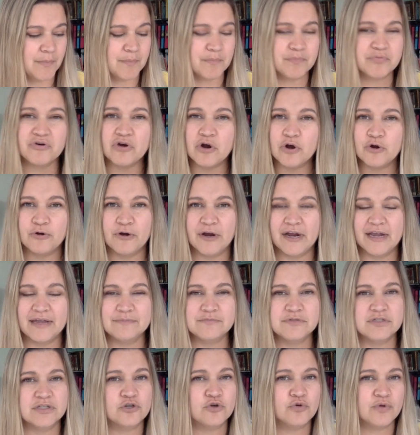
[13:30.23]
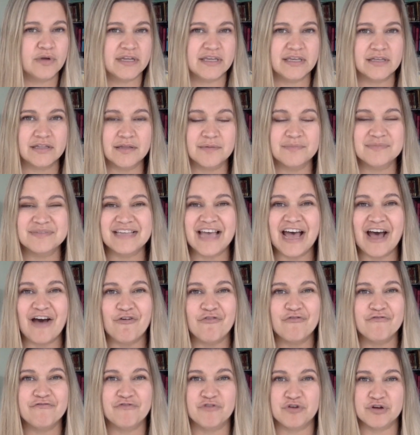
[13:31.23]
programs and curriculums
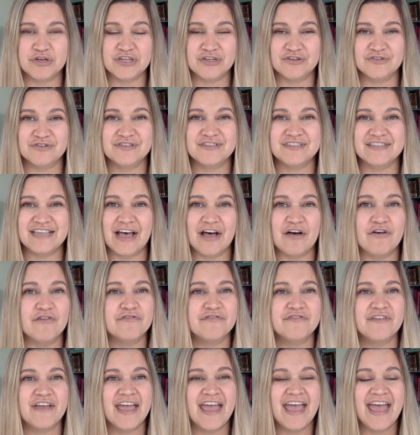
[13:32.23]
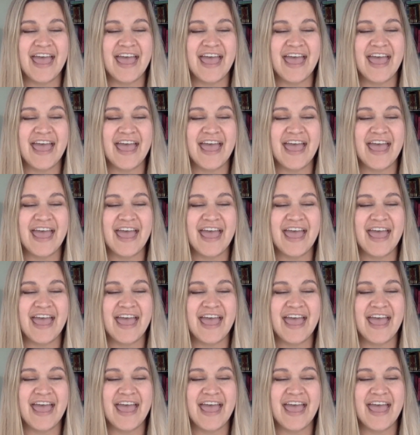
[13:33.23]
out for yourself.